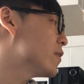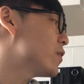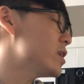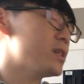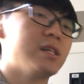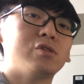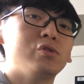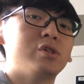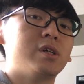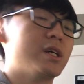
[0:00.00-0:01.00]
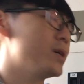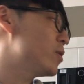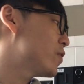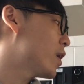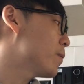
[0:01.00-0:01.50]
first do the
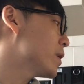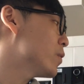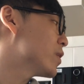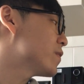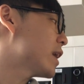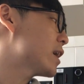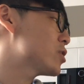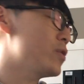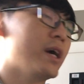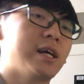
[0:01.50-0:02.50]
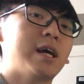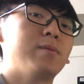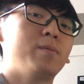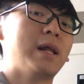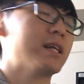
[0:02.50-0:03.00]
chemotherapy with Taxol and
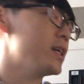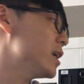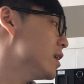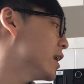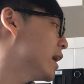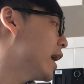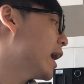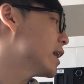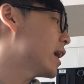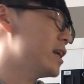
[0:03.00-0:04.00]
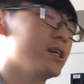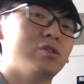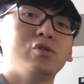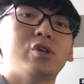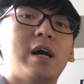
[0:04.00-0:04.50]
carboplatine, and then he
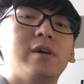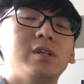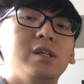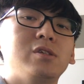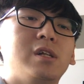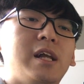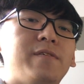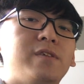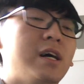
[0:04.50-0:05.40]
do the RT to left